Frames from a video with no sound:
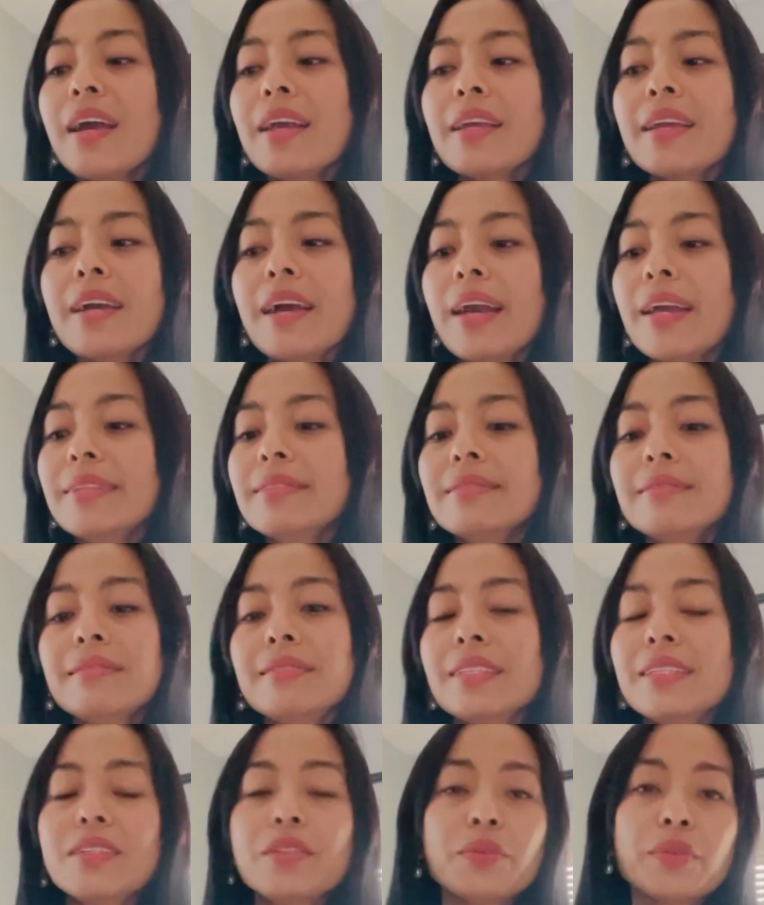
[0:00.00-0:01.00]
I
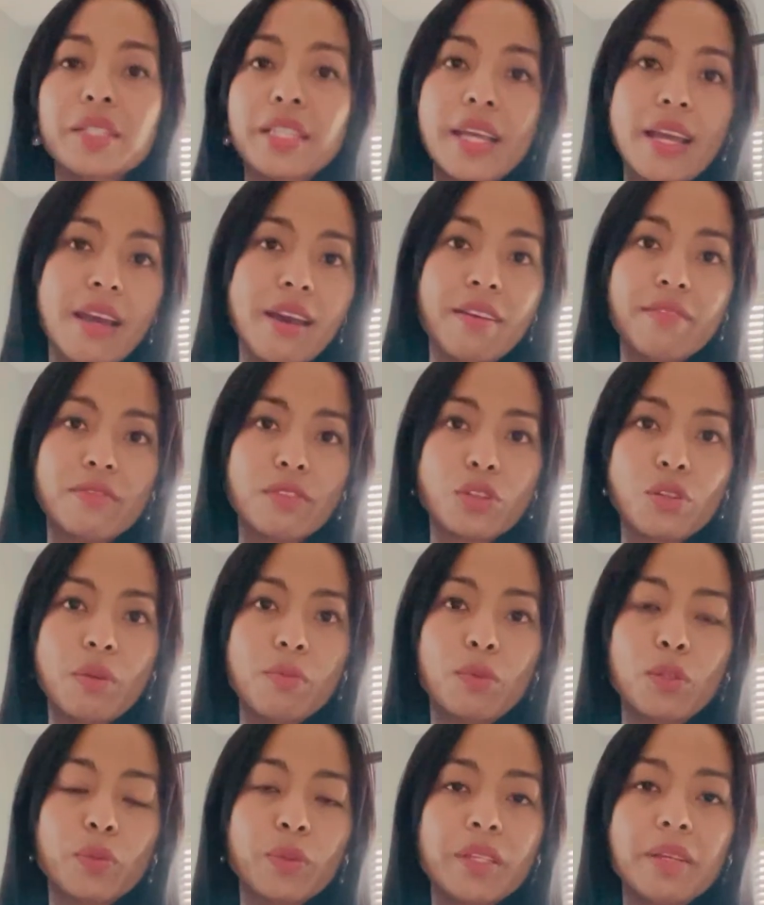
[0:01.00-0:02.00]
didn't really have
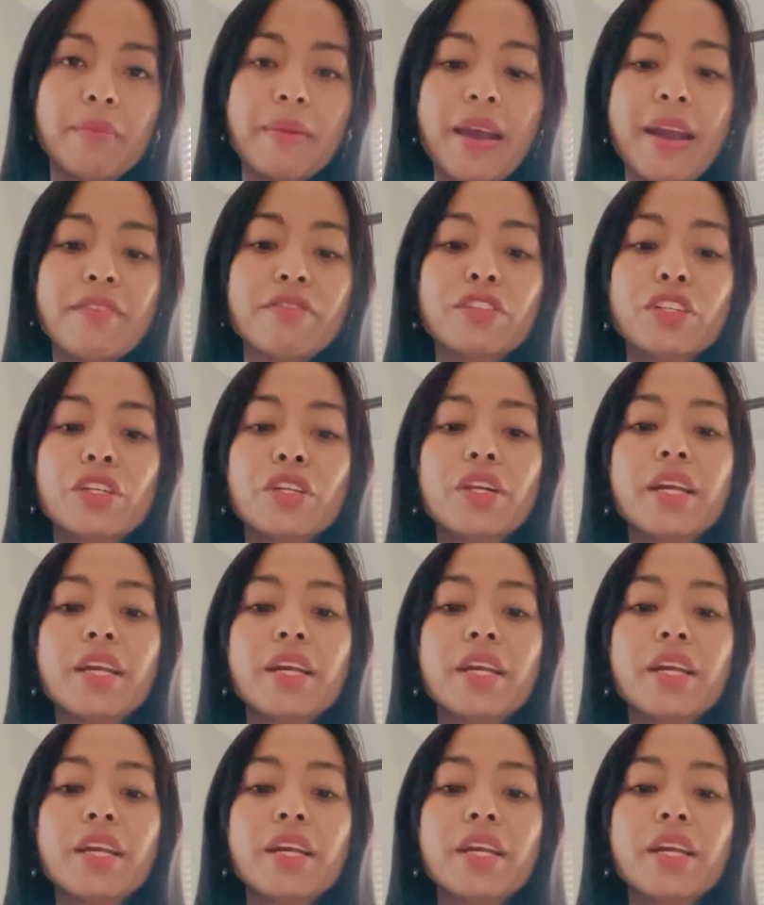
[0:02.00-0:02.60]
trouble with them after.